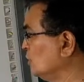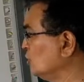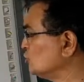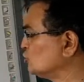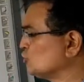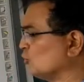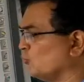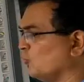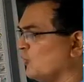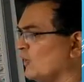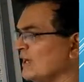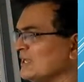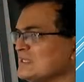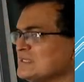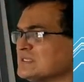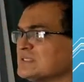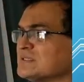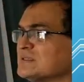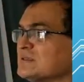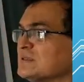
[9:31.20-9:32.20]
So
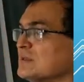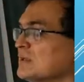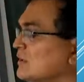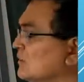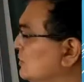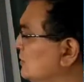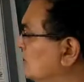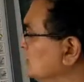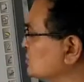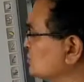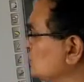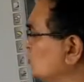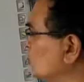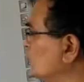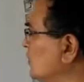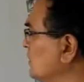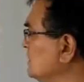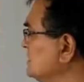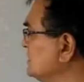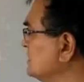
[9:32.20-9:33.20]
once the
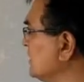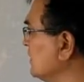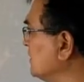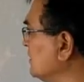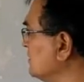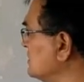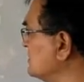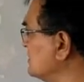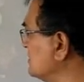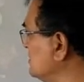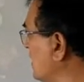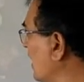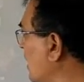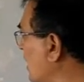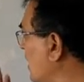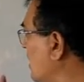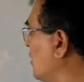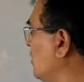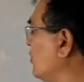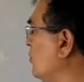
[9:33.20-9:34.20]
student settles
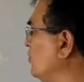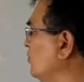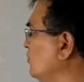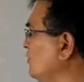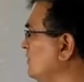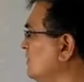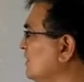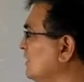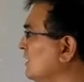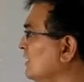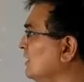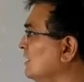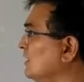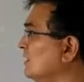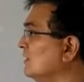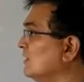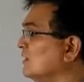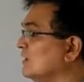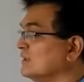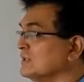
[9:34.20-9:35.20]
down,
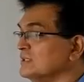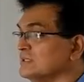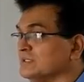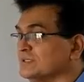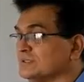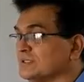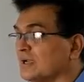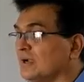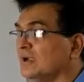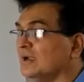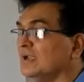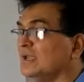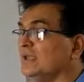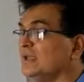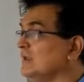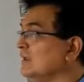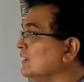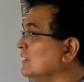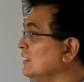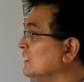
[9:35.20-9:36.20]

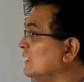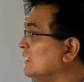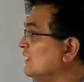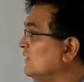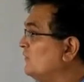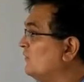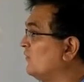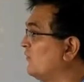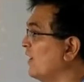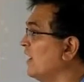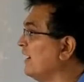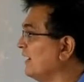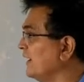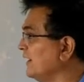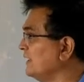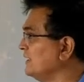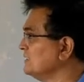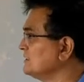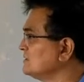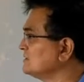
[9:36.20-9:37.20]
suddenly he
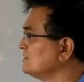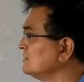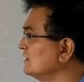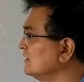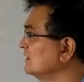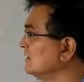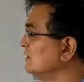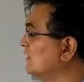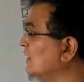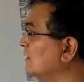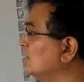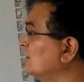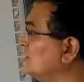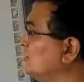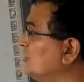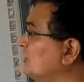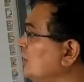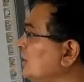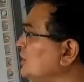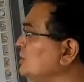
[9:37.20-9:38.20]
finds that
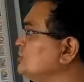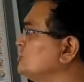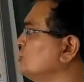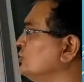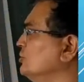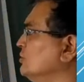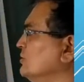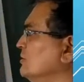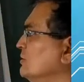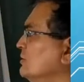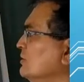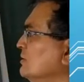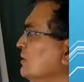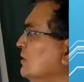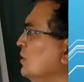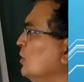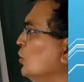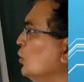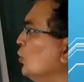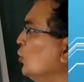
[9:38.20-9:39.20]
the teacher
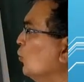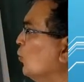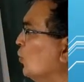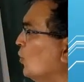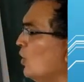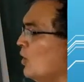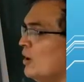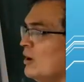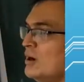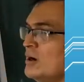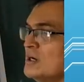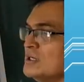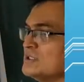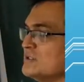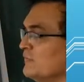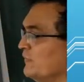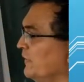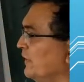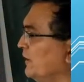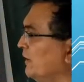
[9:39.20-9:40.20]

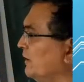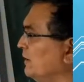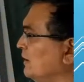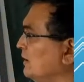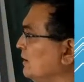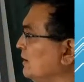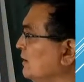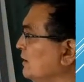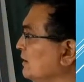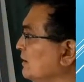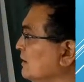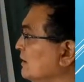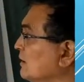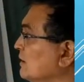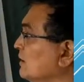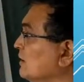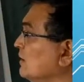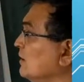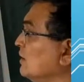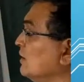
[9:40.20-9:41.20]
was
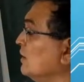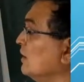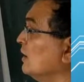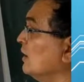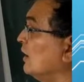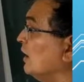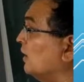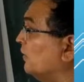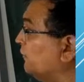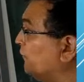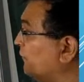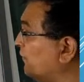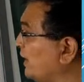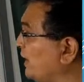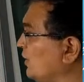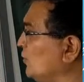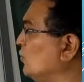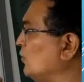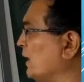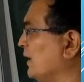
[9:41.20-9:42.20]
wearing a
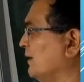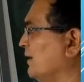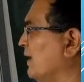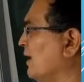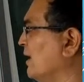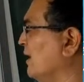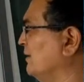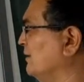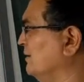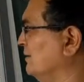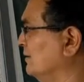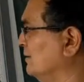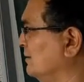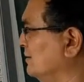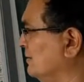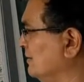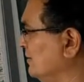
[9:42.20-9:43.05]
very good attire.